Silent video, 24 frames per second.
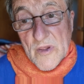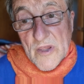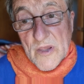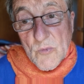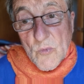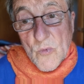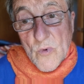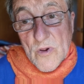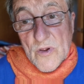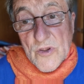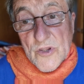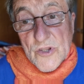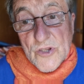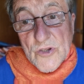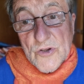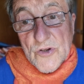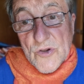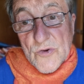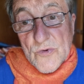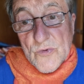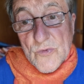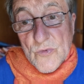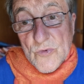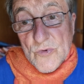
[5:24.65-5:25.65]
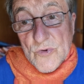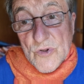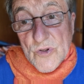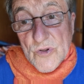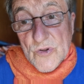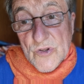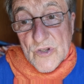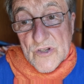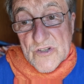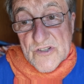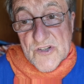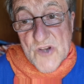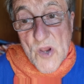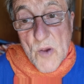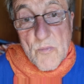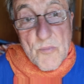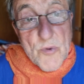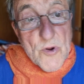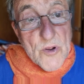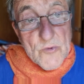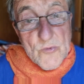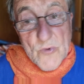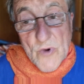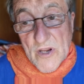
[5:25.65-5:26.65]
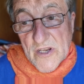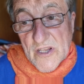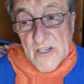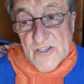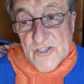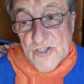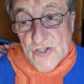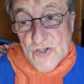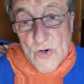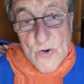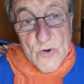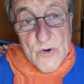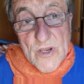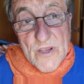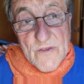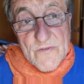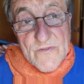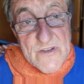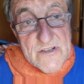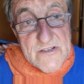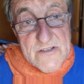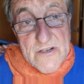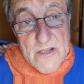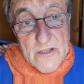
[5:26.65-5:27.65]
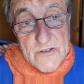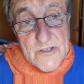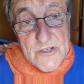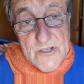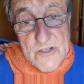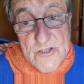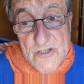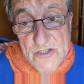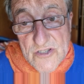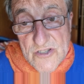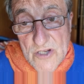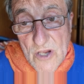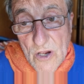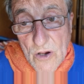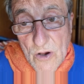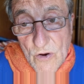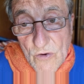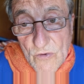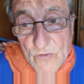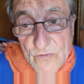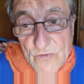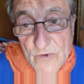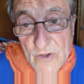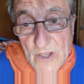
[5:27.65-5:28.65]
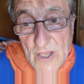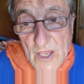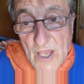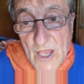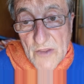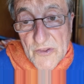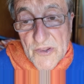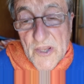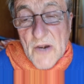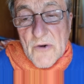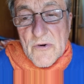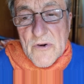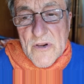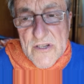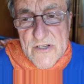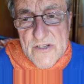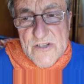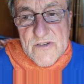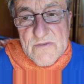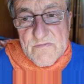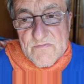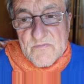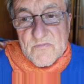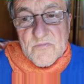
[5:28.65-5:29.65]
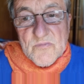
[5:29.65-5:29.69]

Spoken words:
There's no point writing a story if there's nothing to solve. There is